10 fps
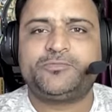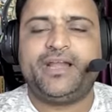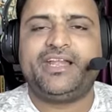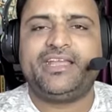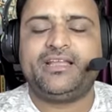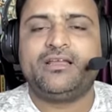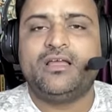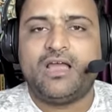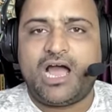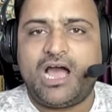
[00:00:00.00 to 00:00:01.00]
spending
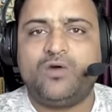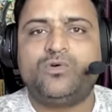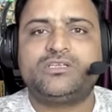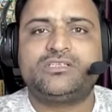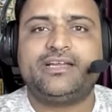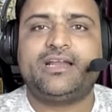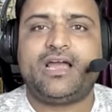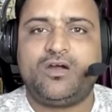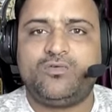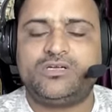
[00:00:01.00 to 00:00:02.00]
hours and
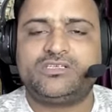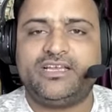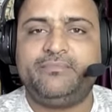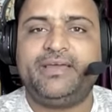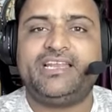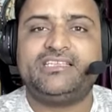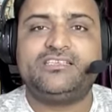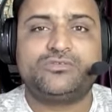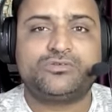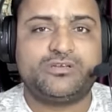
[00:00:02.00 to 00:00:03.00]
hours in
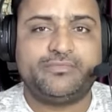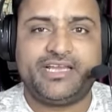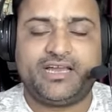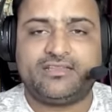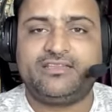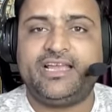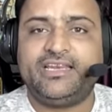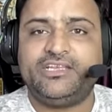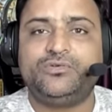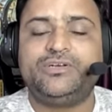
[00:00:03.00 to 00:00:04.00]
managing social media,
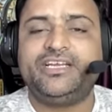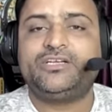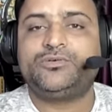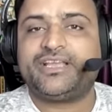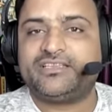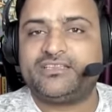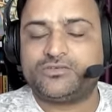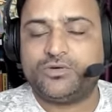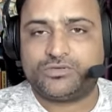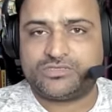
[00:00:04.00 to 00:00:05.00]
then you need to take this
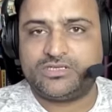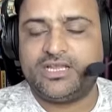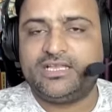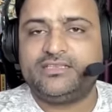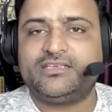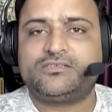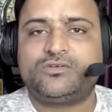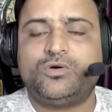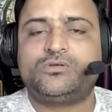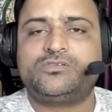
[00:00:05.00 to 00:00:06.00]
course. This
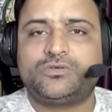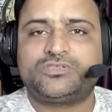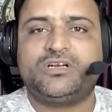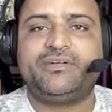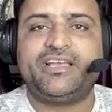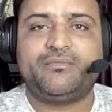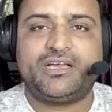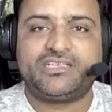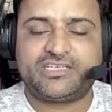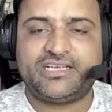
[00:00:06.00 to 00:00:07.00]
course, Social Media
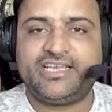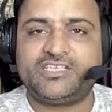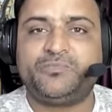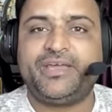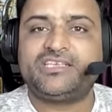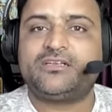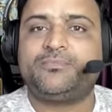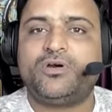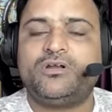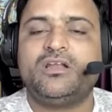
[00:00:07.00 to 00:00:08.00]
Mastery, is based
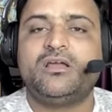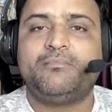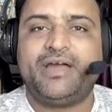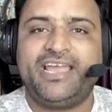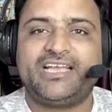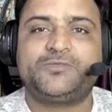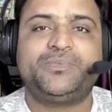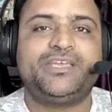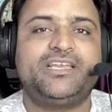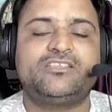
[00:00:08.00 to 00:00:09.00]
upon my
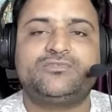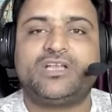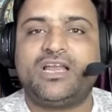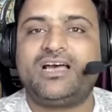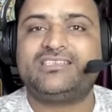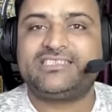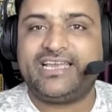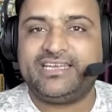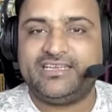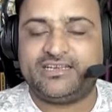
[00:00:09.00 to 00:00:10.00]
experience of the last
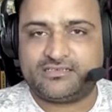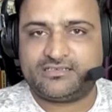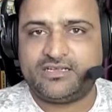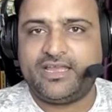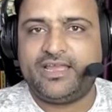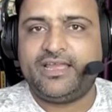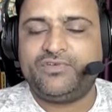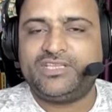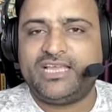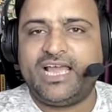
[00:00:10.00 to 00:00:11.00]
10 years.
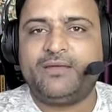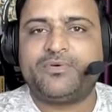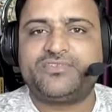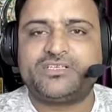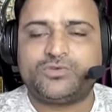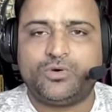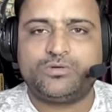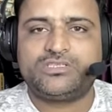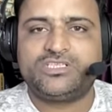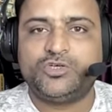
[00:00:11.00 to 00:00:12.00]
With the help of this
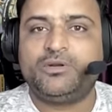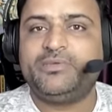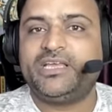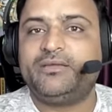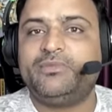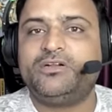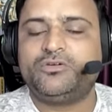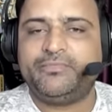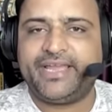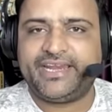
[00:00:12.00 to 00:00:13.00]
course, you will be able
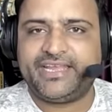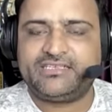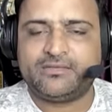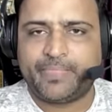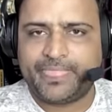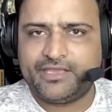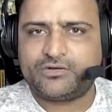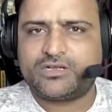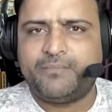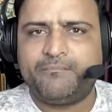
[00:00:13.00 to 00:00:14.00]
to manage
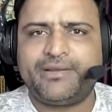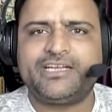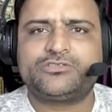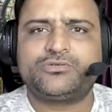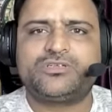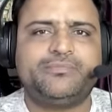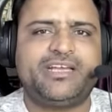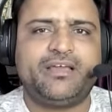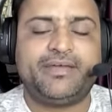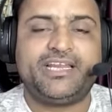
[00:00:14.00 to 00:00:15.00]
your complete social
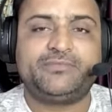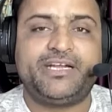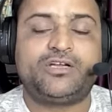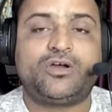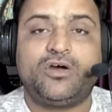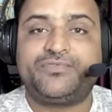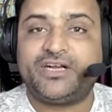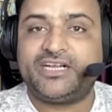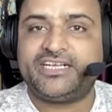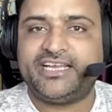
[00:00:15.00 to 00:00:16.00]
media management of
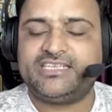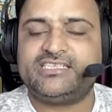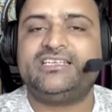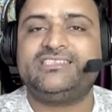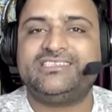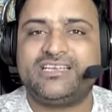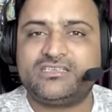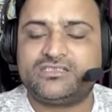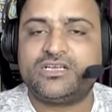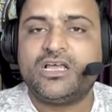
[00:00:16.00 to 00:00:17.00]
30 days in
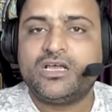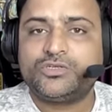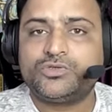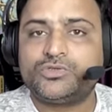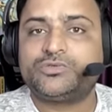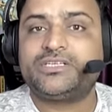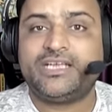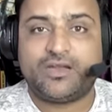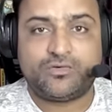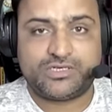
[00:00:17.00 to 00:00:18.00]
just 2 to
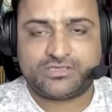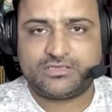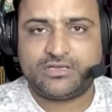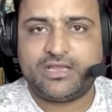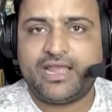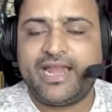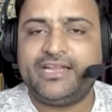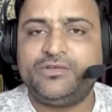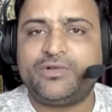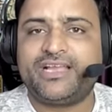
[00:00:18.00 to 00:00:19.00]
3 hours.
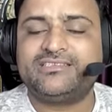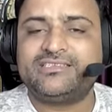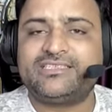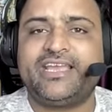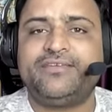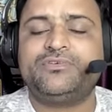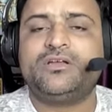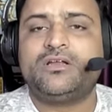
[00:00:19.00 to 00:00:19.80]
And you can save